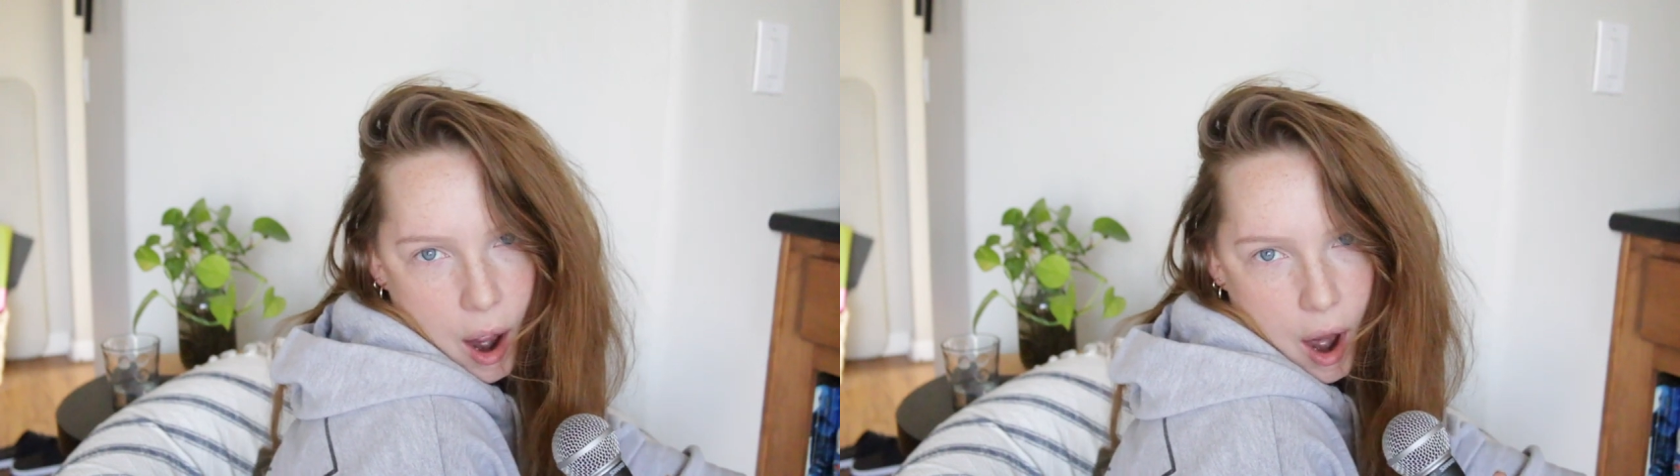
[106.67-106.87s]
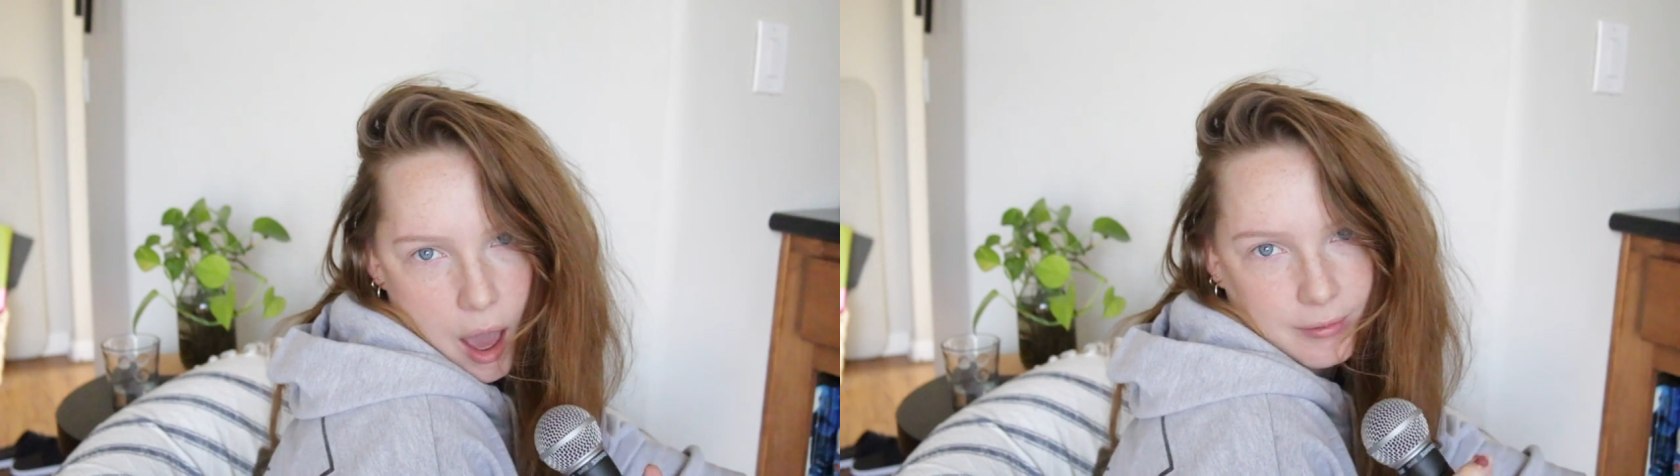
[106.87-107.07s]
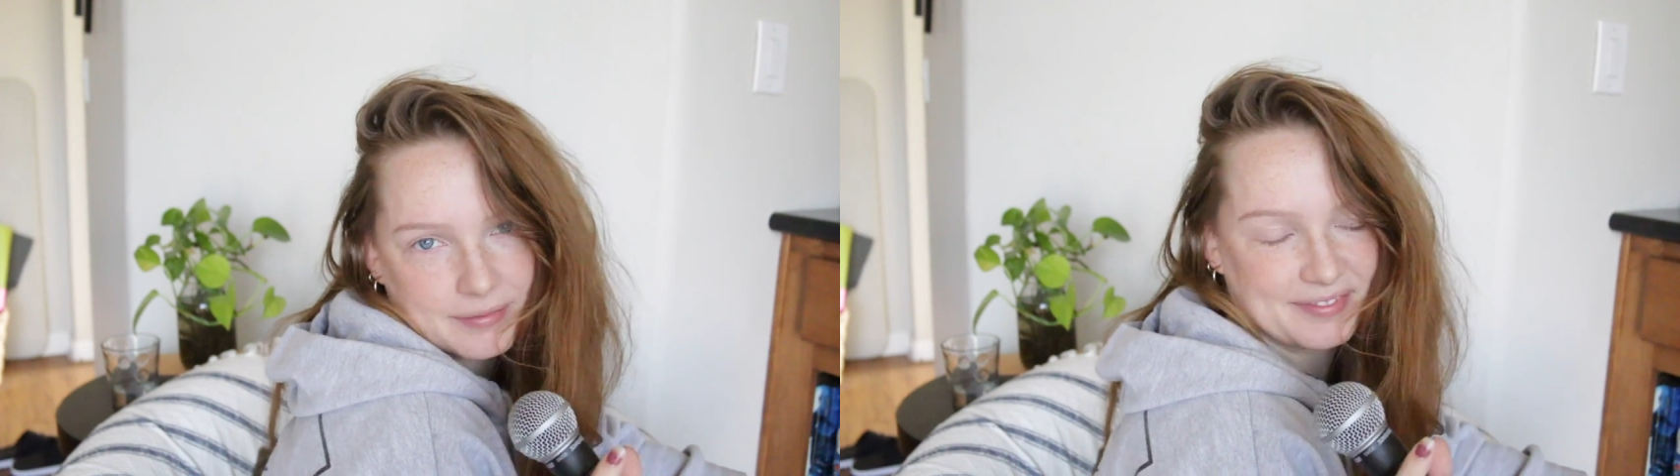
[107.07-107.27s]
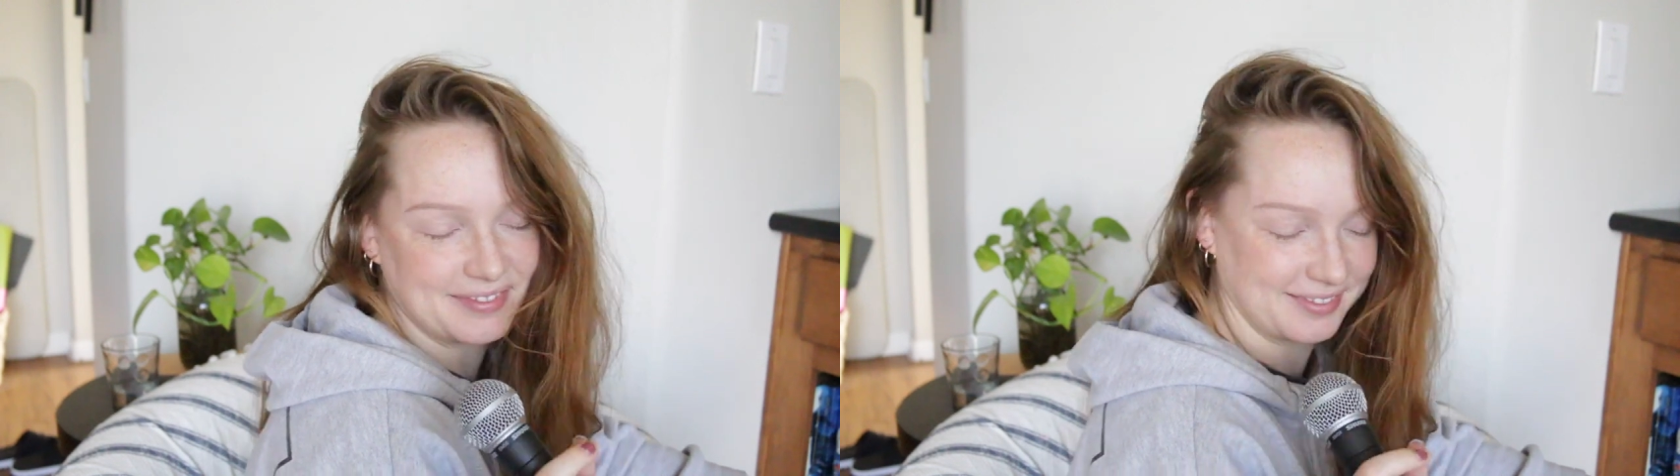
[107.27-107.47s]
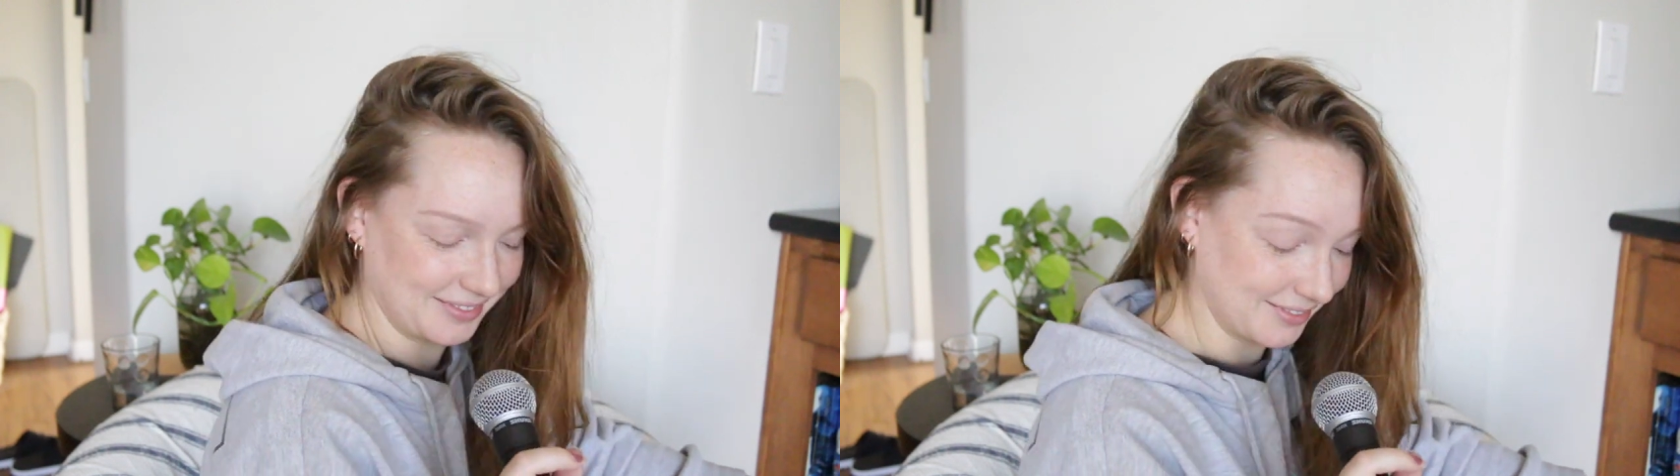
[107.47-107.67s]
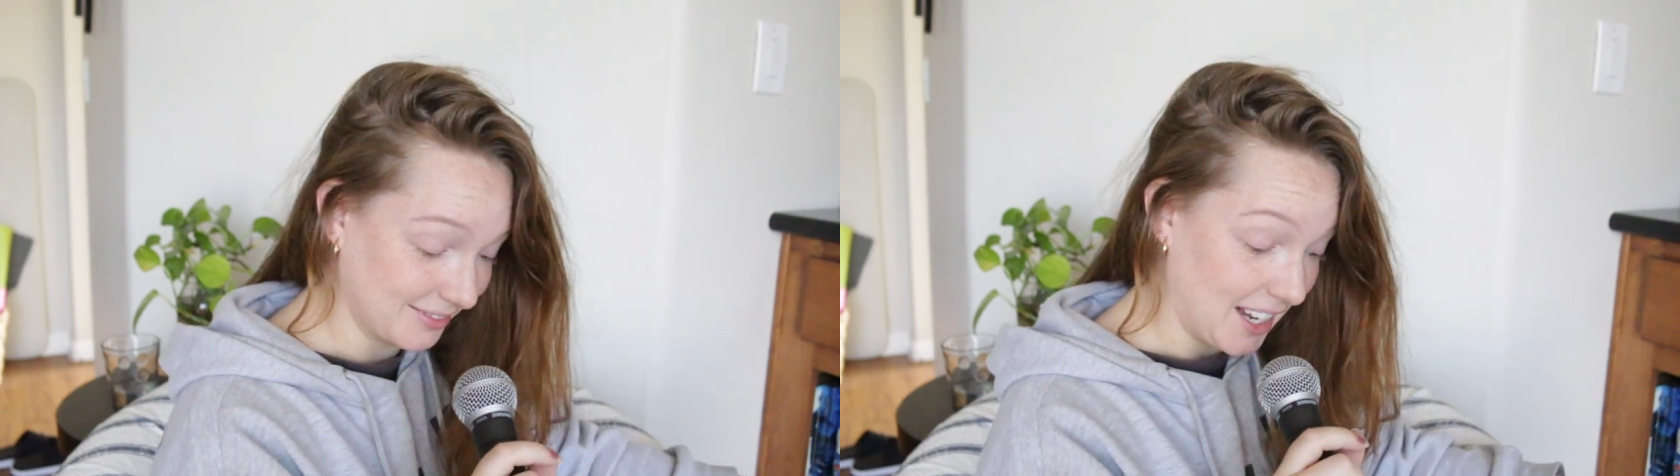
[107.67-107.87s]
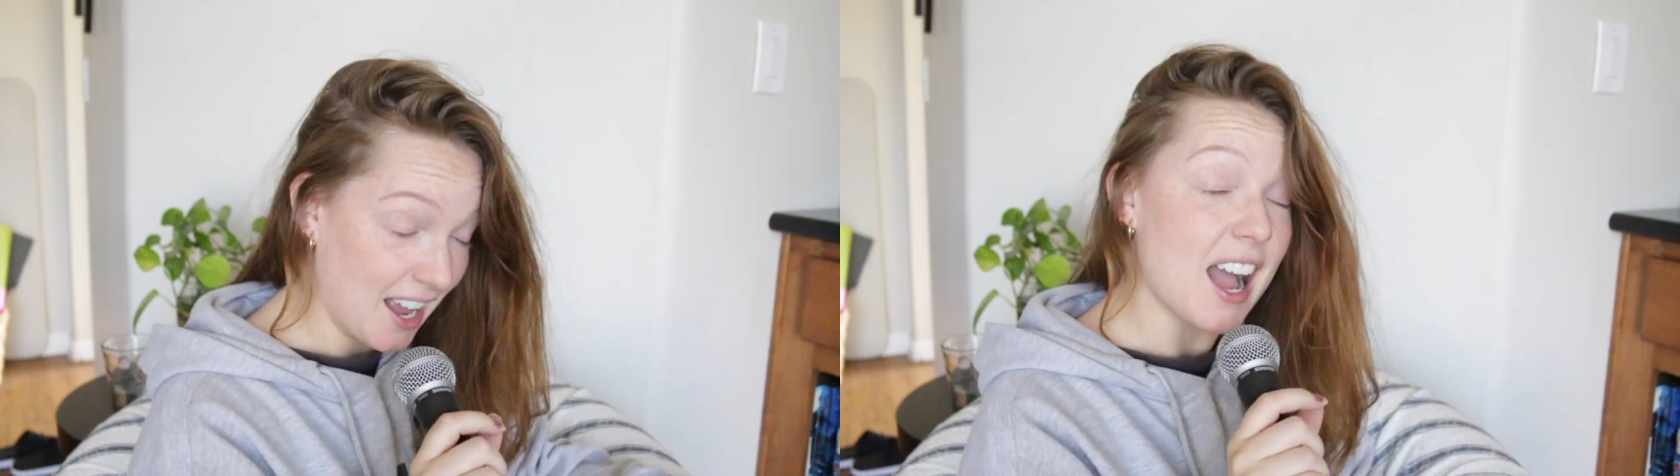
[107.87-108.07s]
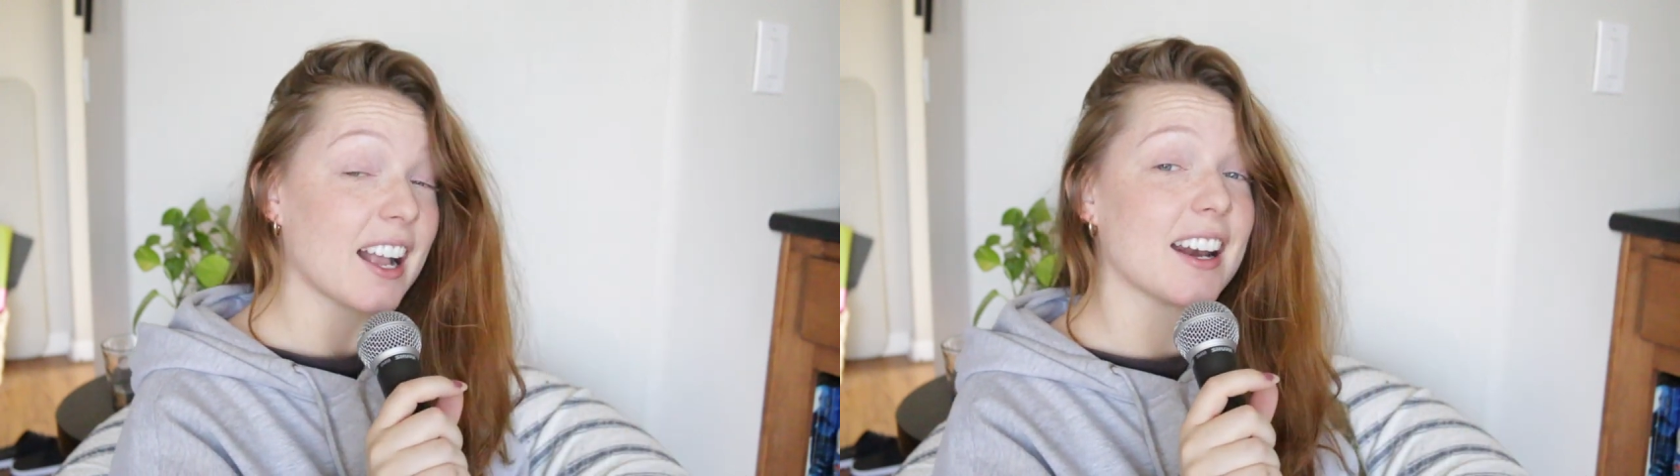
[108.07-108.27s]
la,
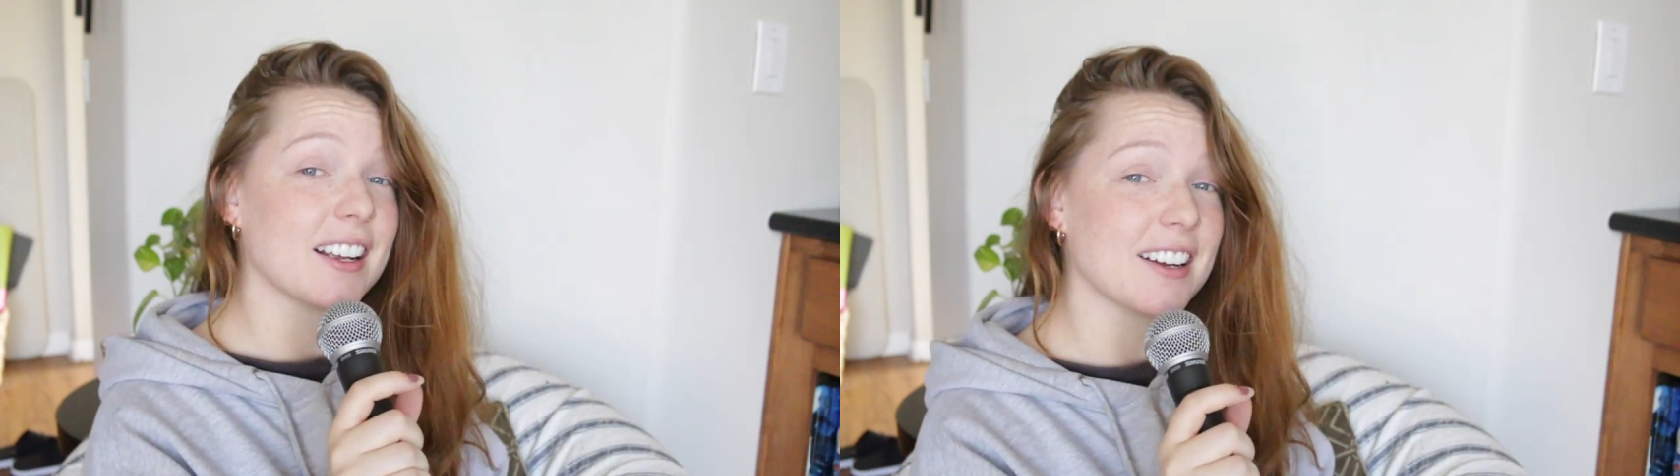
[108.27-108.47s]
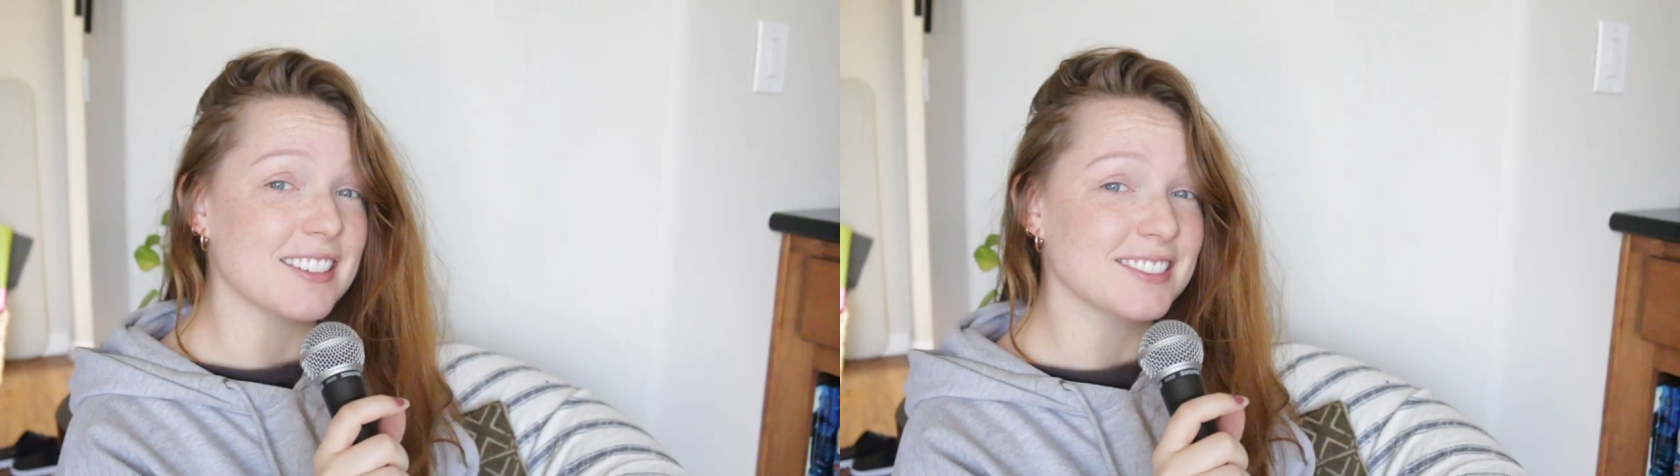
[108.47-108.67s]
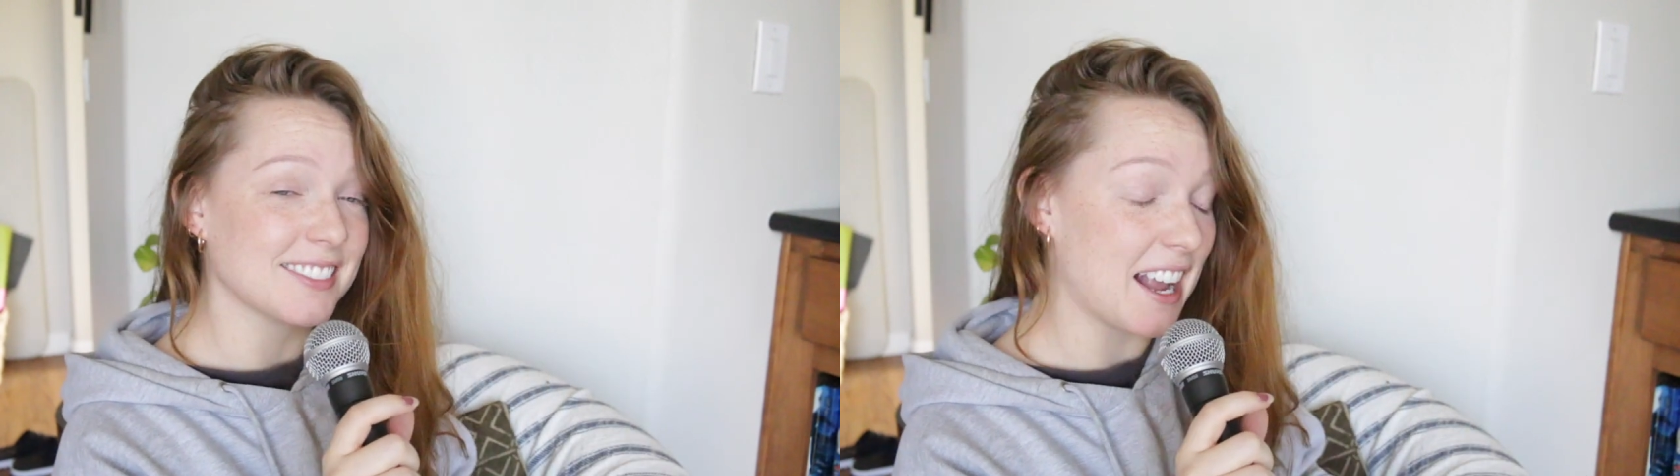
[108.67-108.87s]
I gotta go.